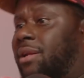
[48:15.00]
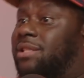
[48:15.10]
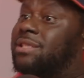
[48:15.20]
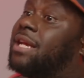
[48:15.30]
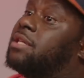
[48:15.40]

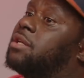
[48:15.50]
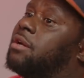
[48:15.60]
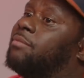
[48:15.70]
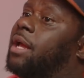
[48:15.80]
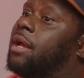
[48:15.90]
say
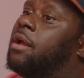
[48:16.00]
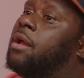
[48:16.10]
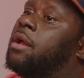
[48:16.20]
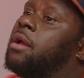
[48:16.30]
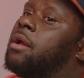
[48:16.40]
something. Like
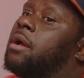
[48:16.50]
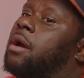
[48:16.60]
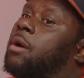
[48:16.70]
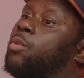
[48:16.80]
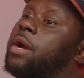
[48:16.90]

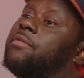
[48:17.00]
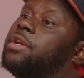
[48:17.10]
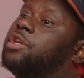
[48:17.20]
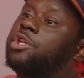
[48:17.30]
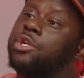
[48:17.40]
I'm wearing
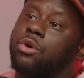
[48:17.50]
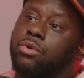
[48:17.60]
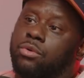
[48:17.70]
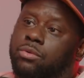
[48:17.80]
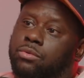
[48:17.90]
a shirt.
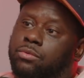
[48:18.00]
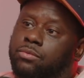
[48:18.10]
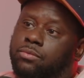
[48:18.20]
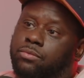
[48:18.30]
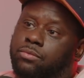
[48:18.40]

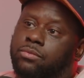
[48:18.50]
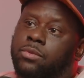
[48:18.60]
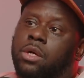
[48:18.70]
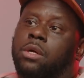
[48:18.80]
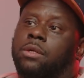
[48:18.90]
Say word to your
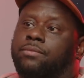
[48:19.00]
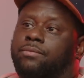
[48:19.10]
mother, you came